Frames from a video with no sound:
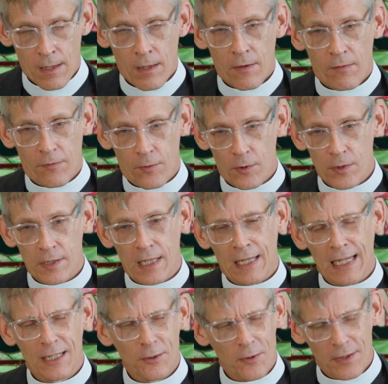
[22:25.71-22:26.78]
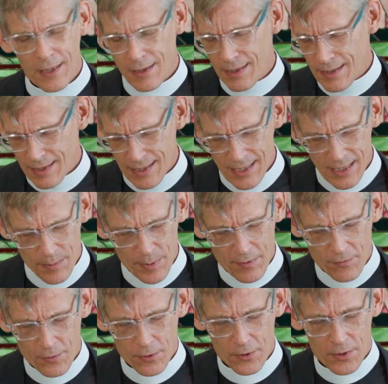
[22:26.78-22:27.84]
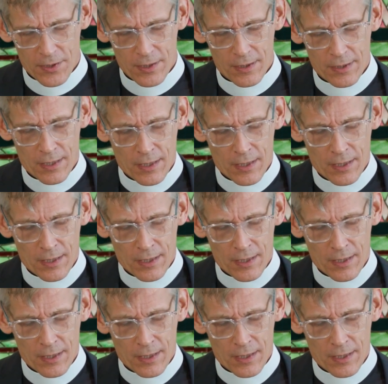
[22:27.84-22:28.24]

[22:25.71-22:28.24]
First, and I do think this needs to be first,